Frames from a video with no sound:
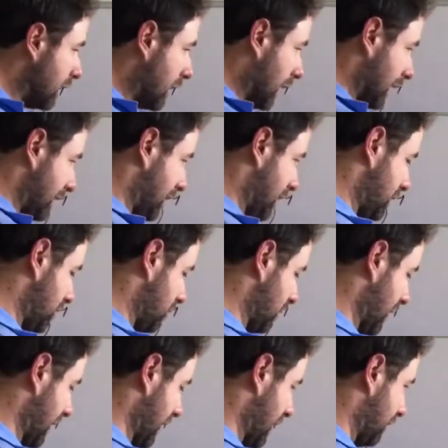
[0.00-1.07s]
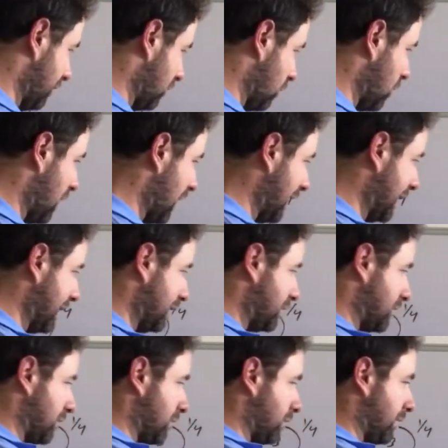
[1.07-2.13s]
And then you have y
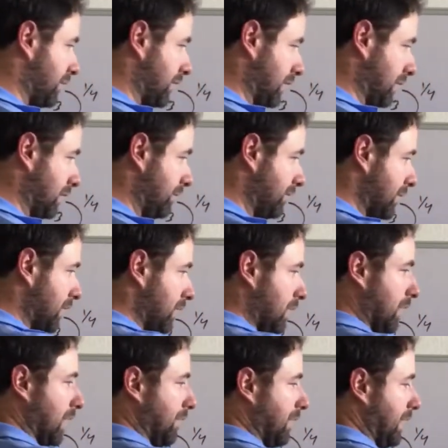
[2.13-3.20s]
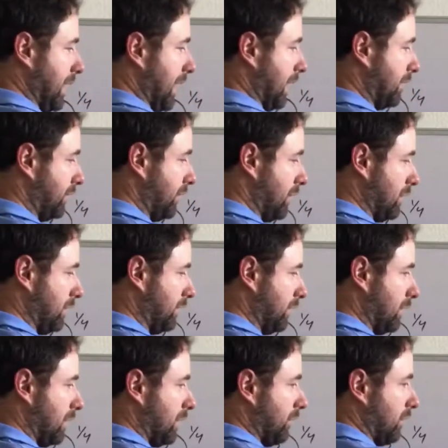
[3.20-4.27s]
to the, and the
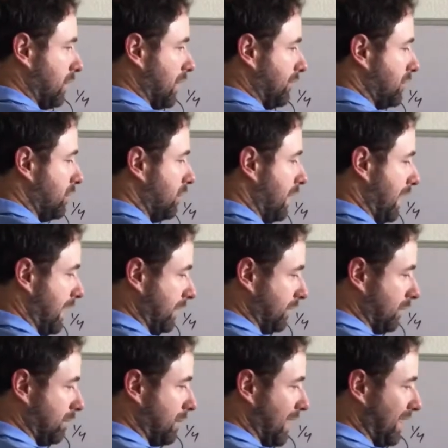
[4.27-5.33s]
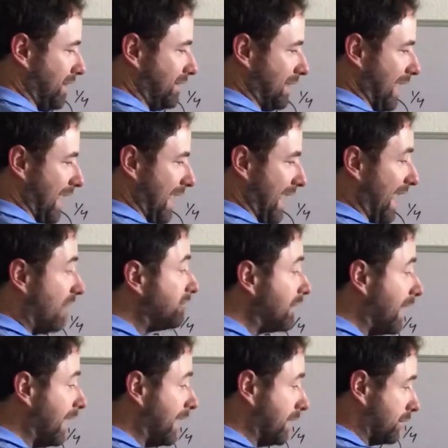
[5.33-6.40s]
x's, so you have 2x minus 1/2
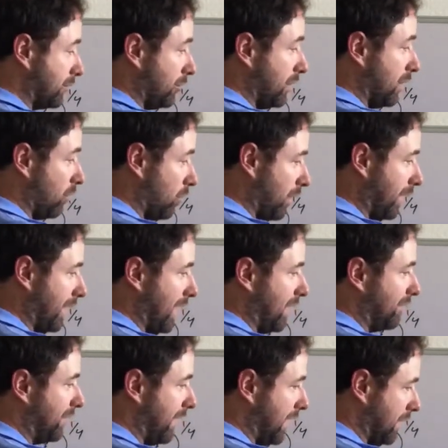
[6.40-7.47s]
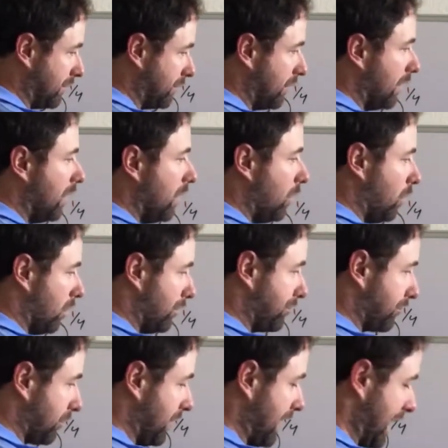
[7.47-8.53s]
x, you get 1.5 x, or
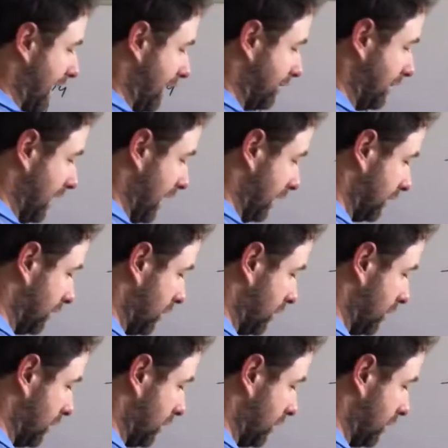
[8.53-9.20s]
3/2 x.